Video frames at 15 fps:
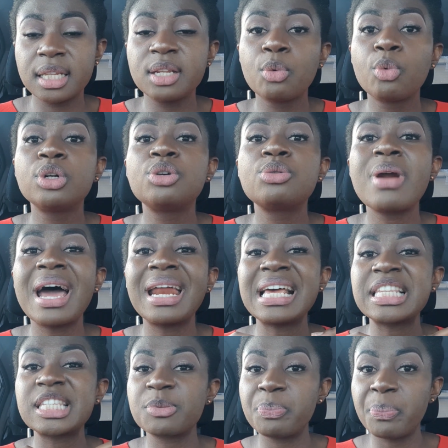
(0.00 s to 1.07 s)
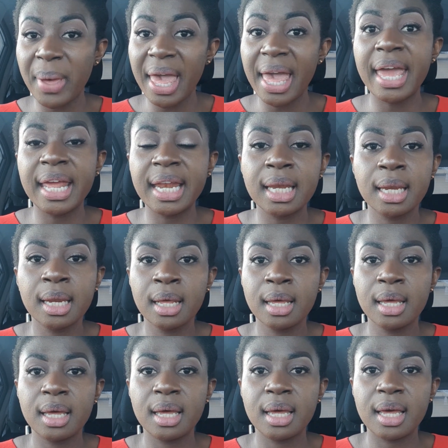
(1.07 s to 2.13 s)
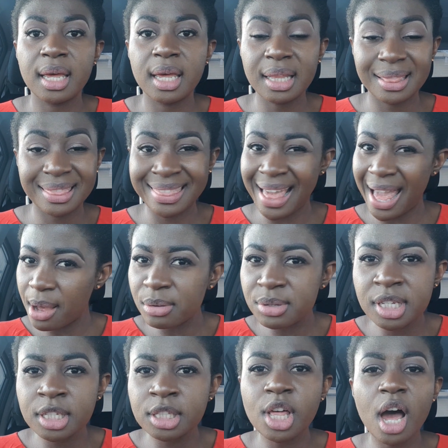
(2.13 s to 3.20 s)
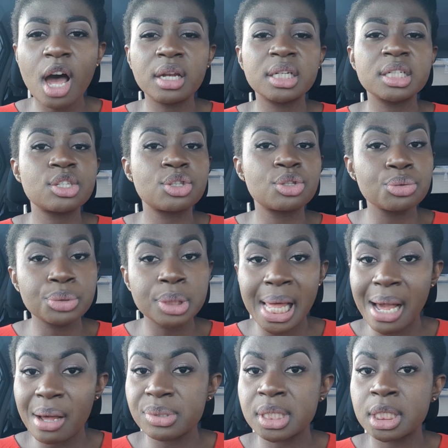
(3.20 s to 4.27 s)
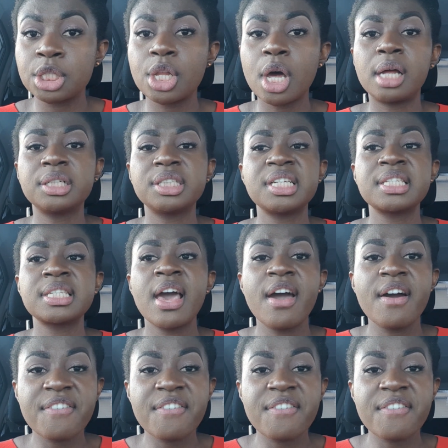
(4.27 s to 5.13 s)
would rather spend $1,000, $2,000,